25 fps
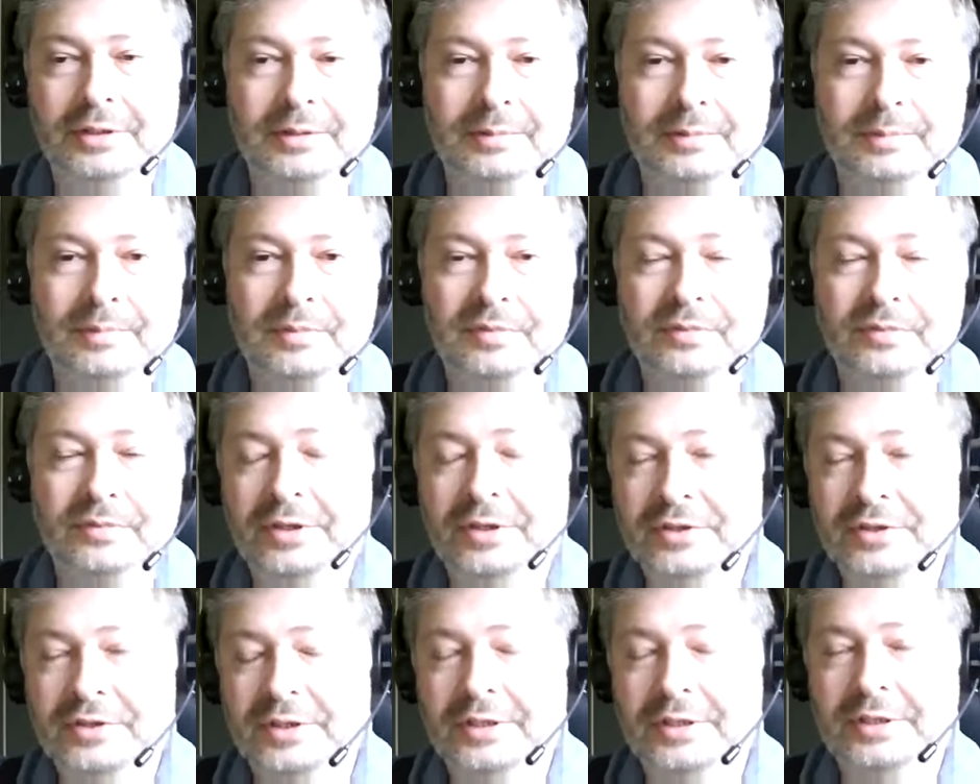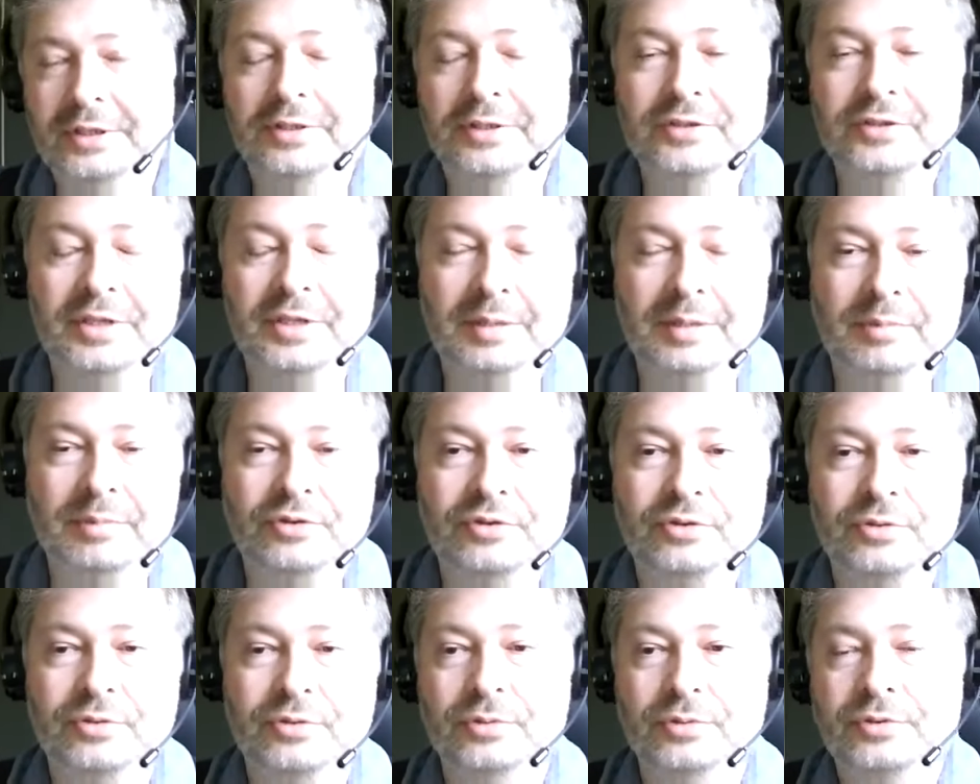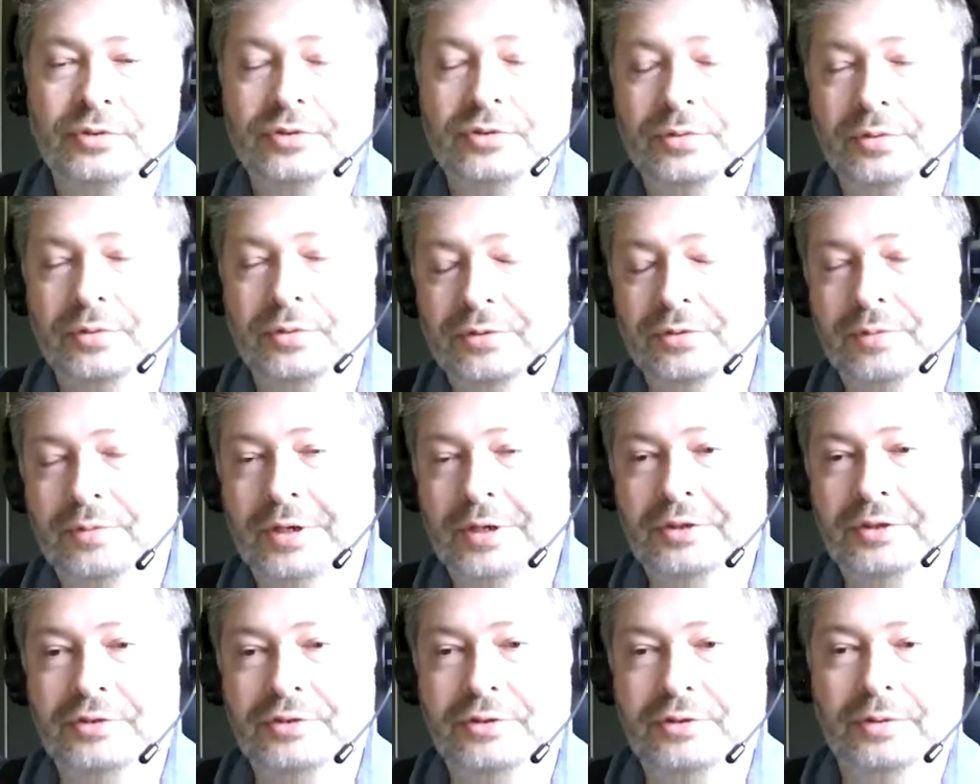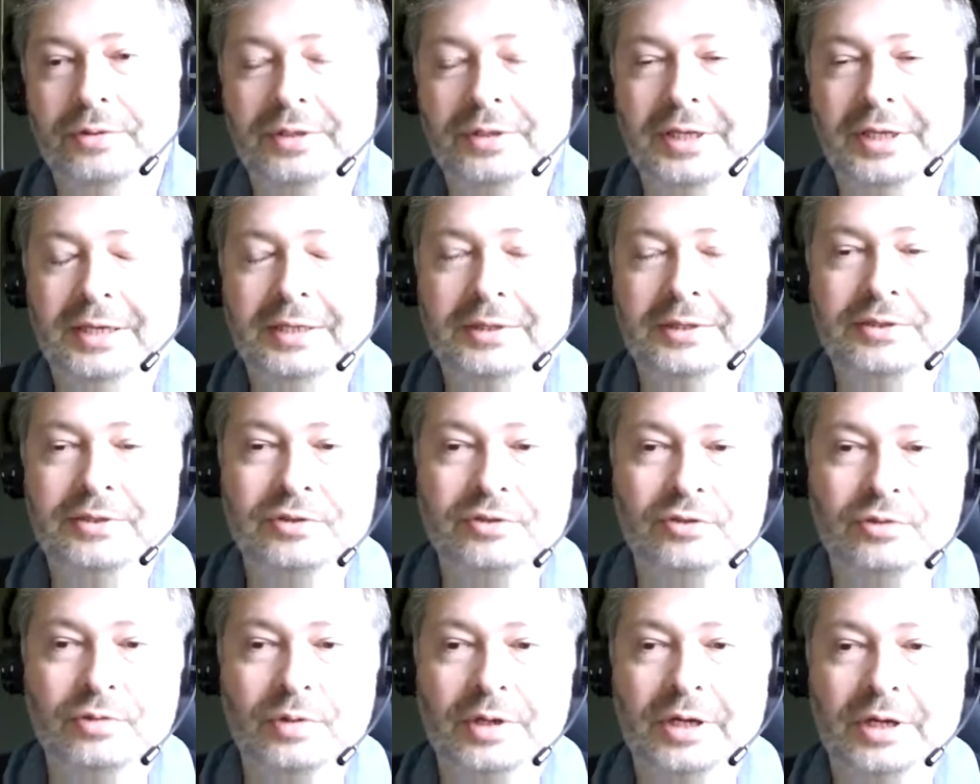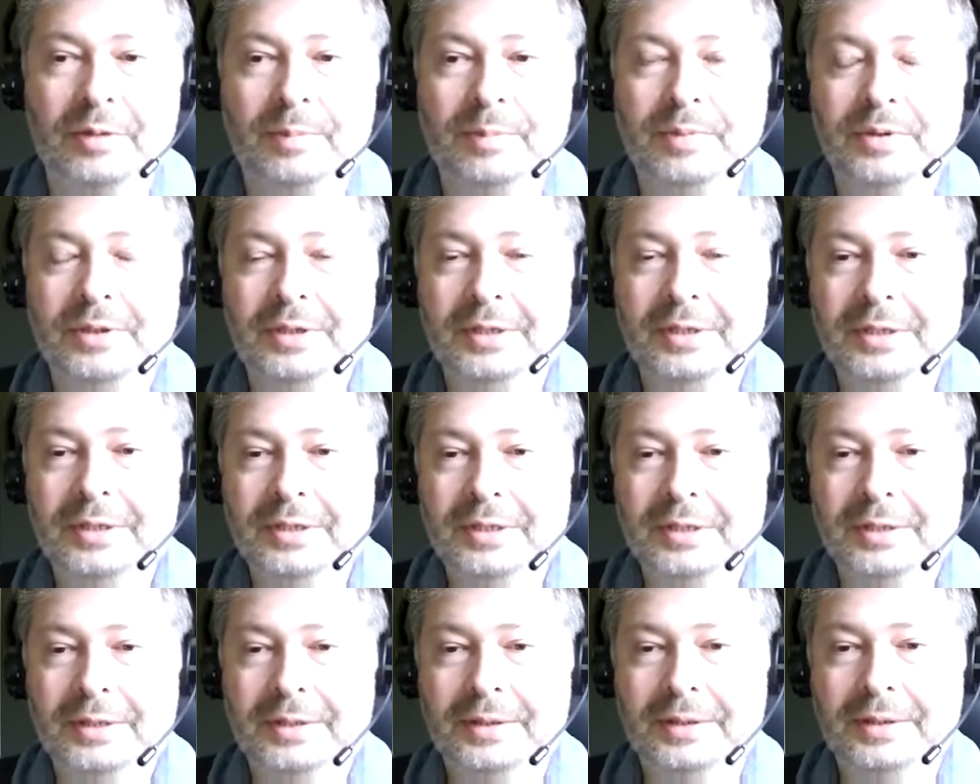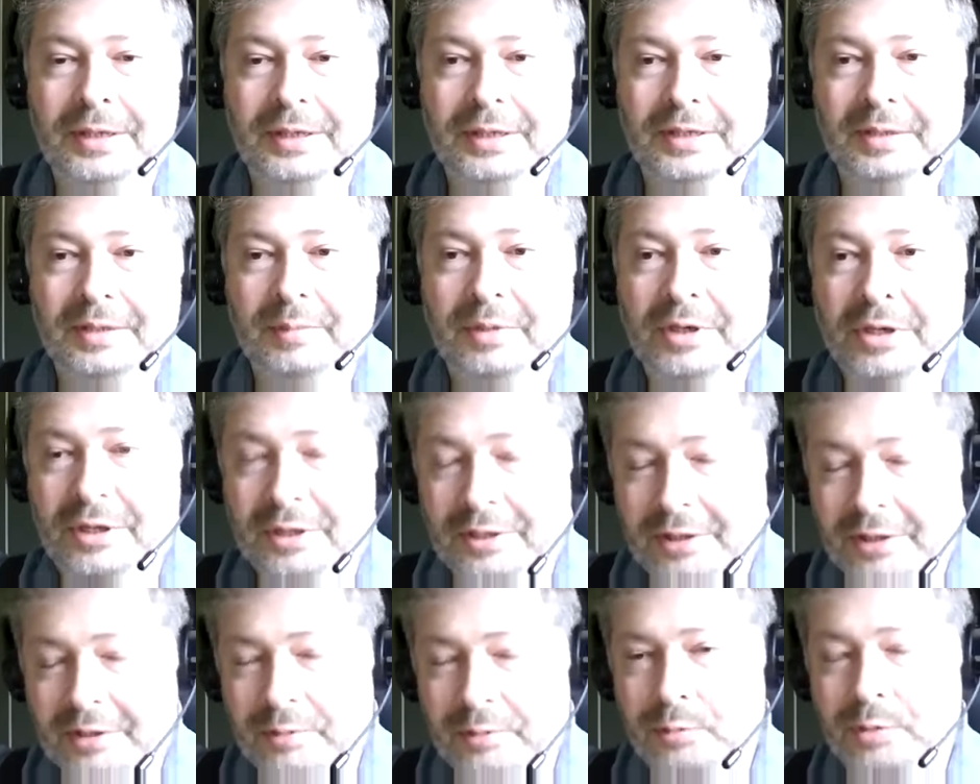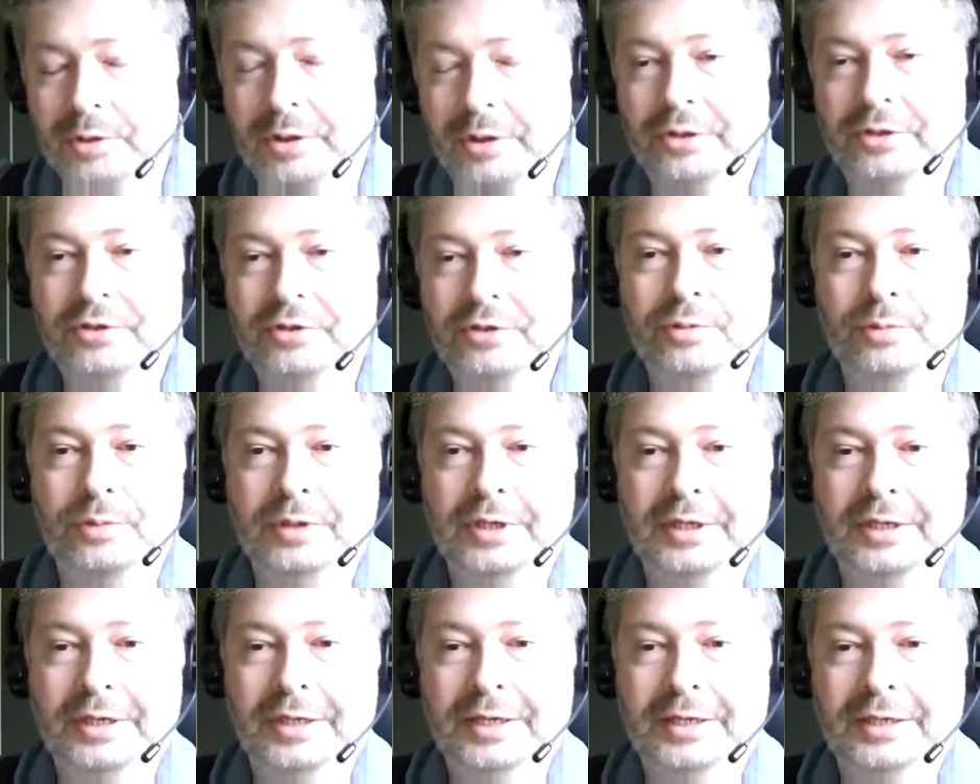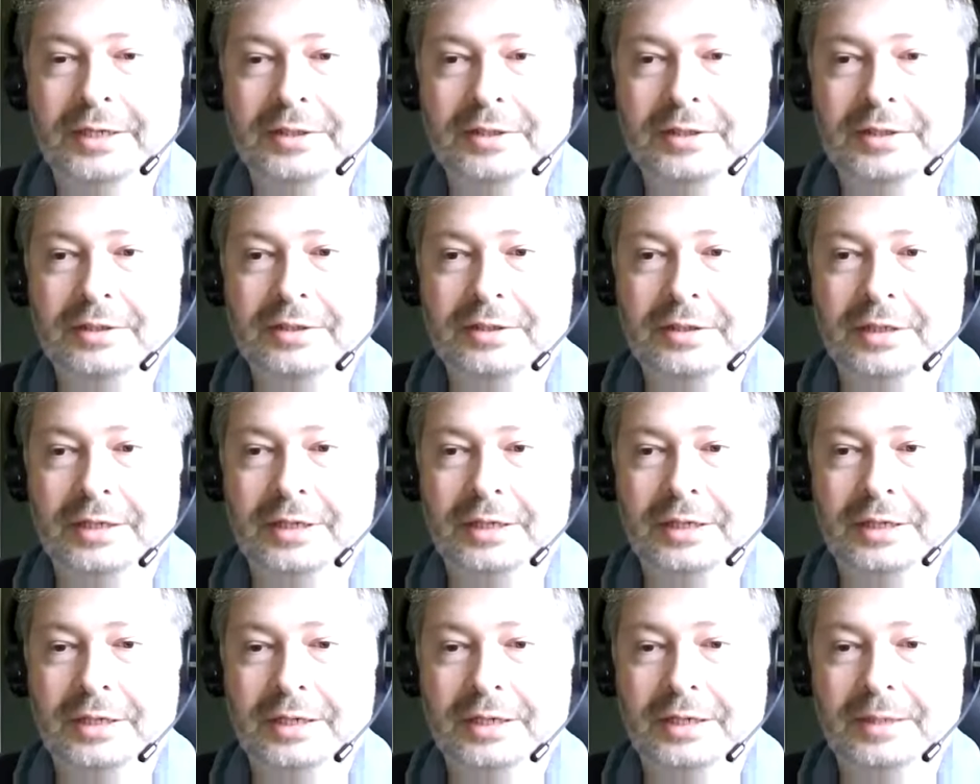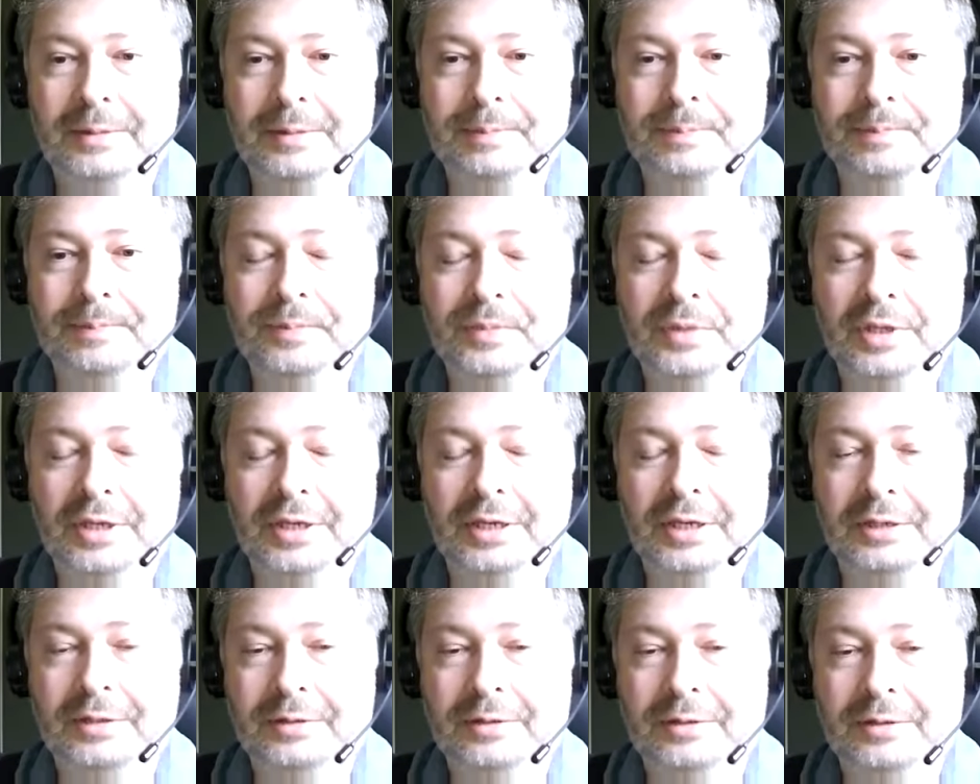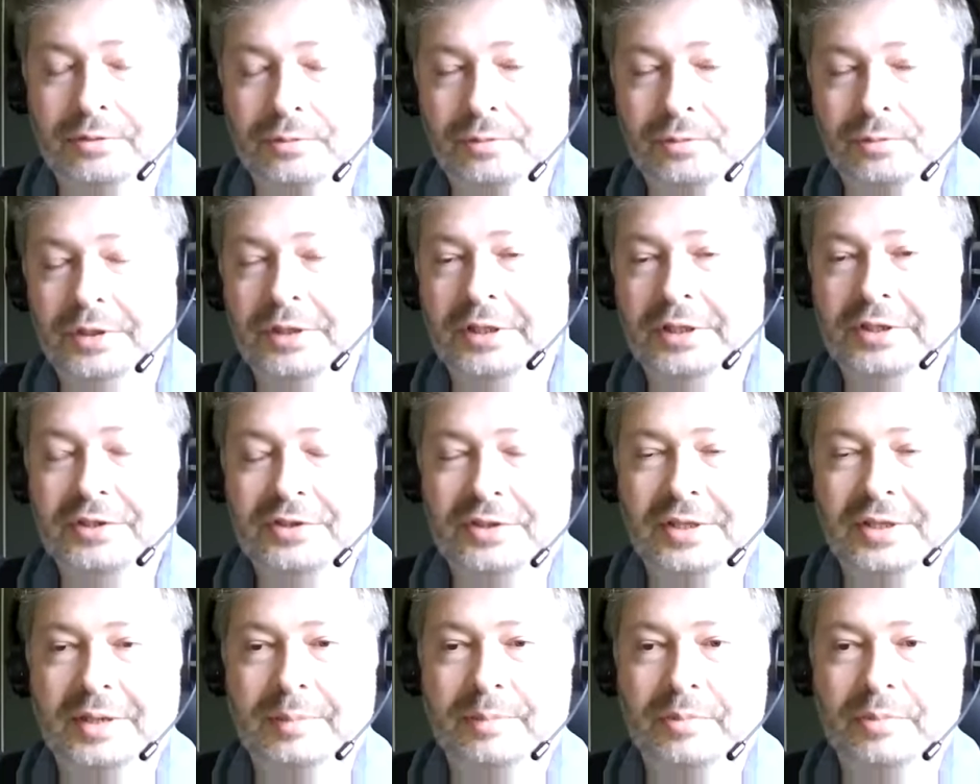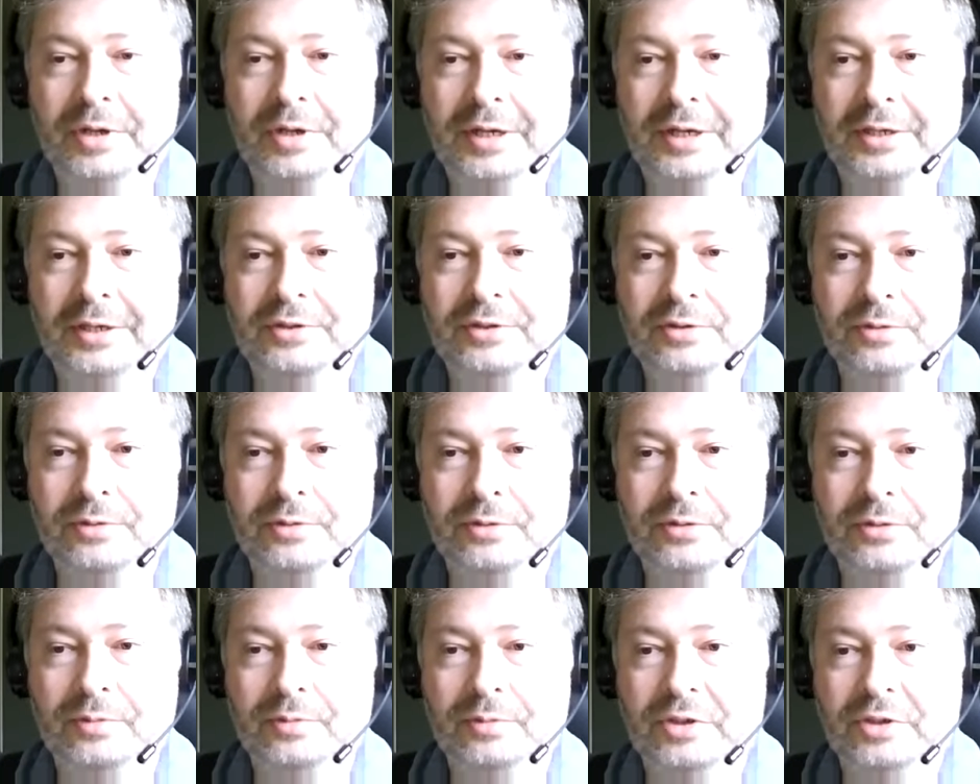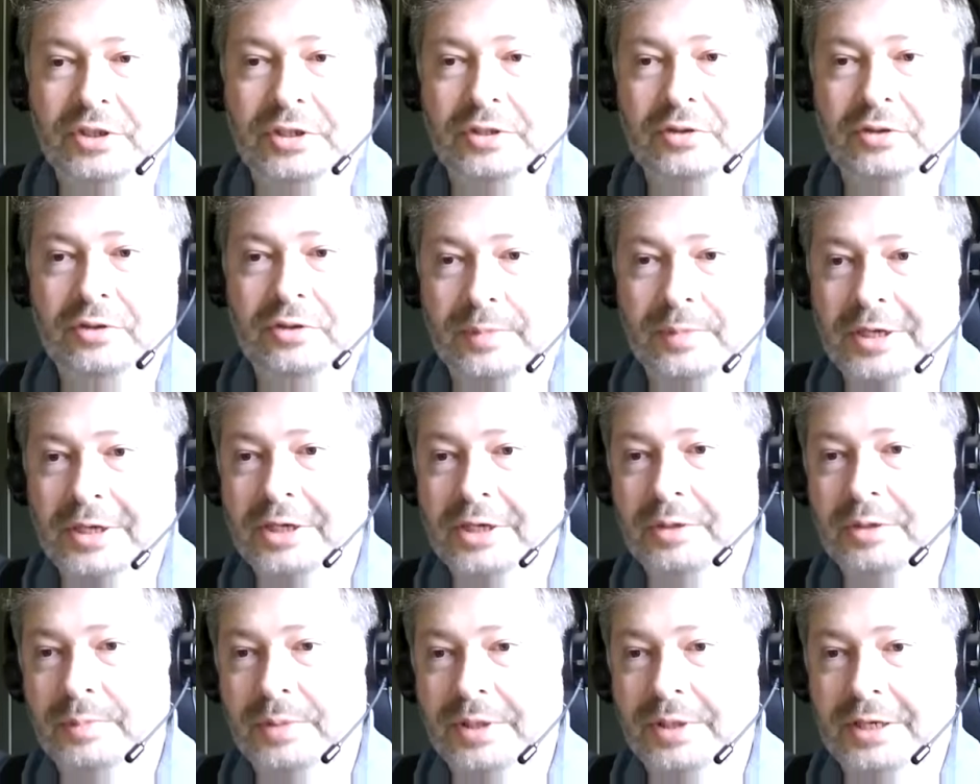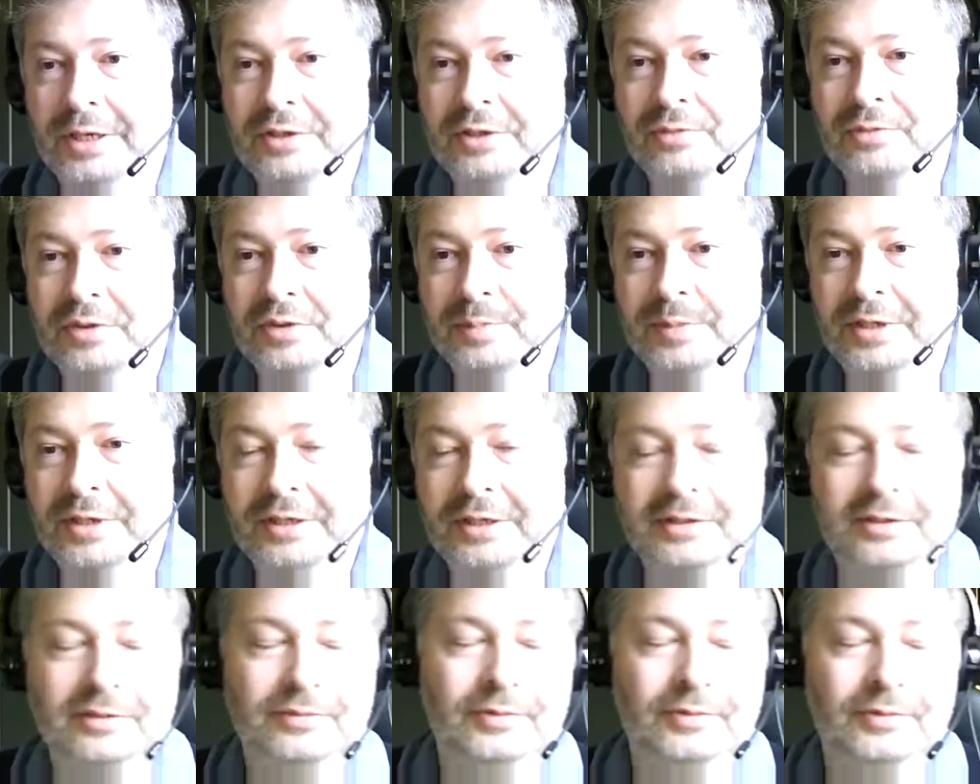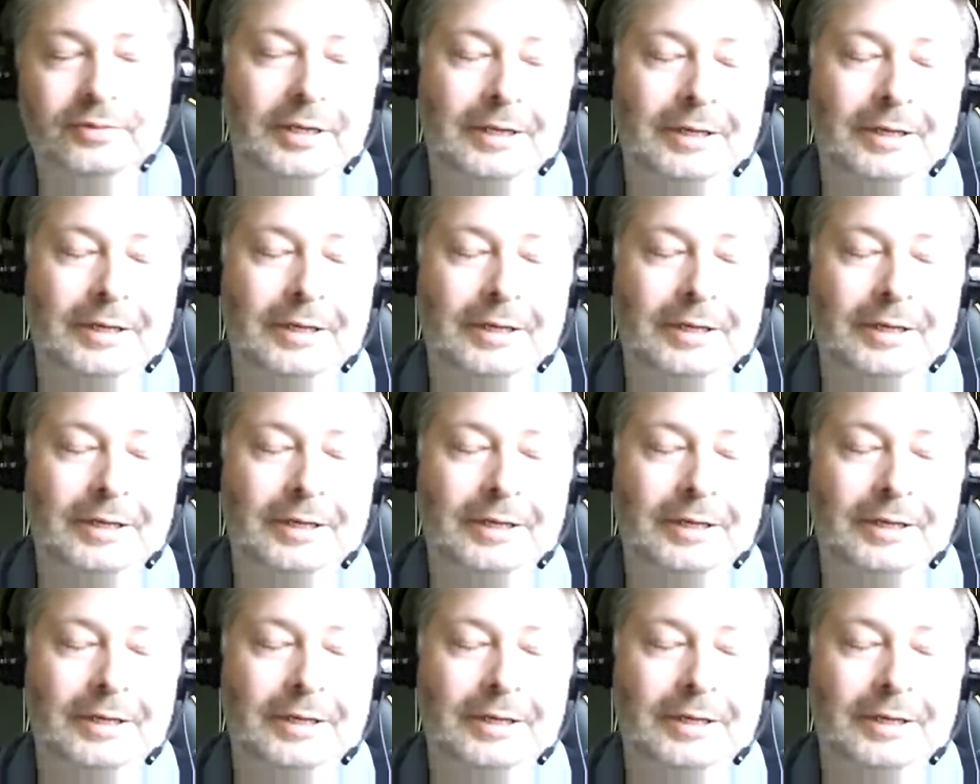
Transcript: Visa, CyberSource, Authorize.net, Stripe, that immediately wanted to connect and release their products onto Magento Marketplace, respectively,